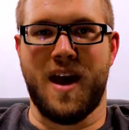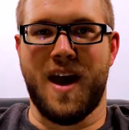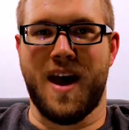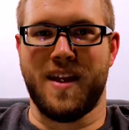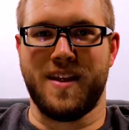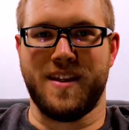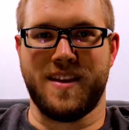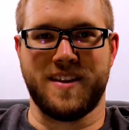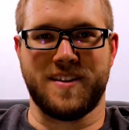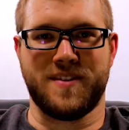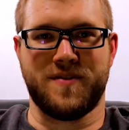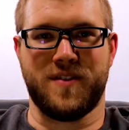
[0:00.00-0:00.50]
On
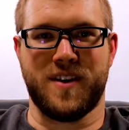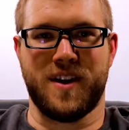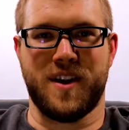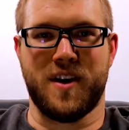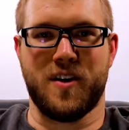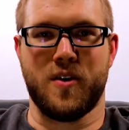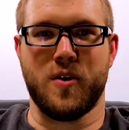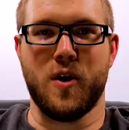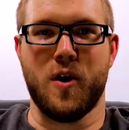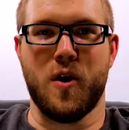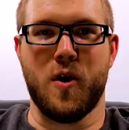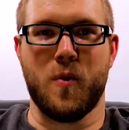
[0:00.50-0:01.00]
this
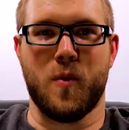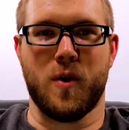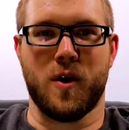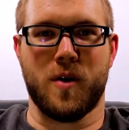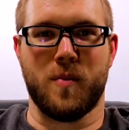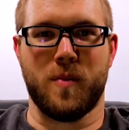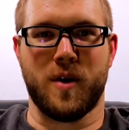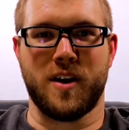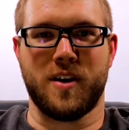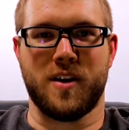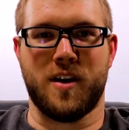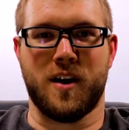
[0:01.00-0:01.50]
video, we're
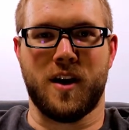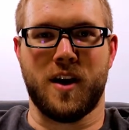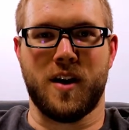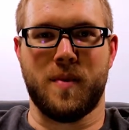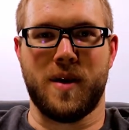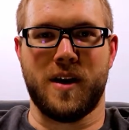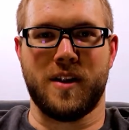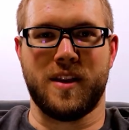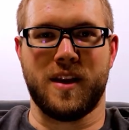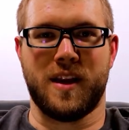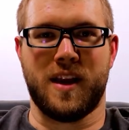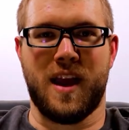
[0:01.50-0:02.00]
going to be talking
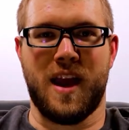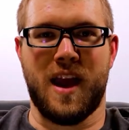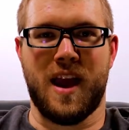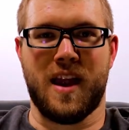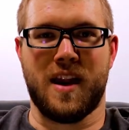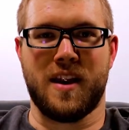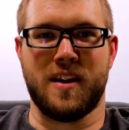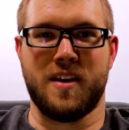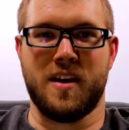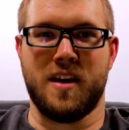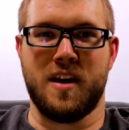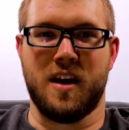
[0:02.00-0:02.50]
about the
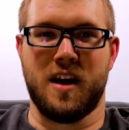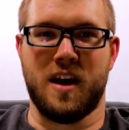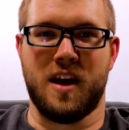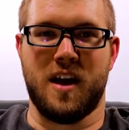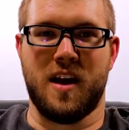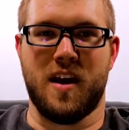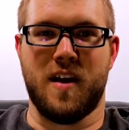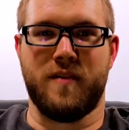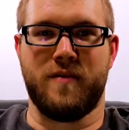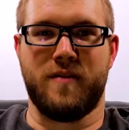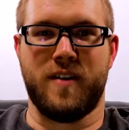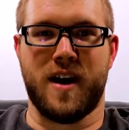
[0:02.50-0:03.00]
Canon
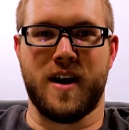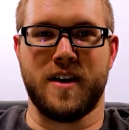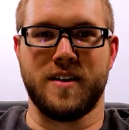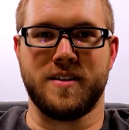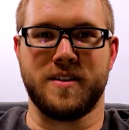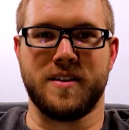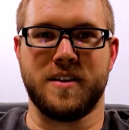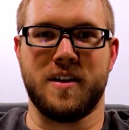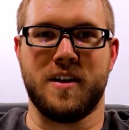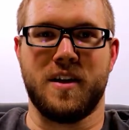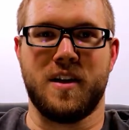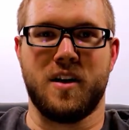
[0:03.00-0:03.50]

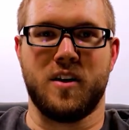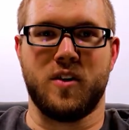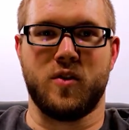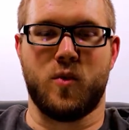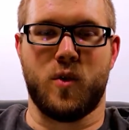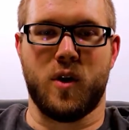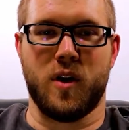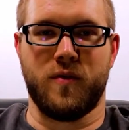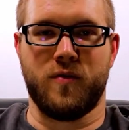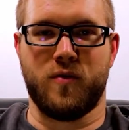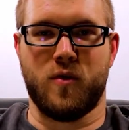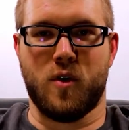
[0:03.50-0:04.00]
EFS
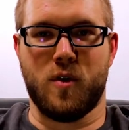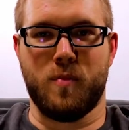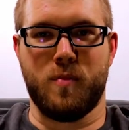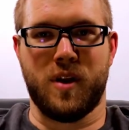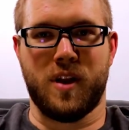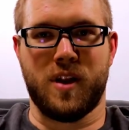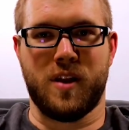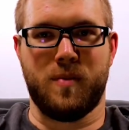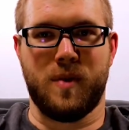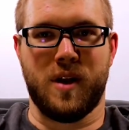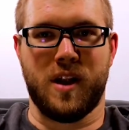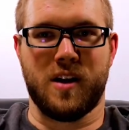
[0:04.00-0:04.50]

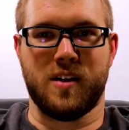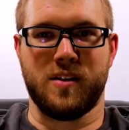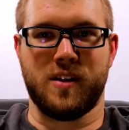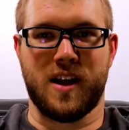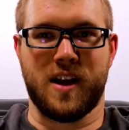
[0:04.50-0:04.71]
24mm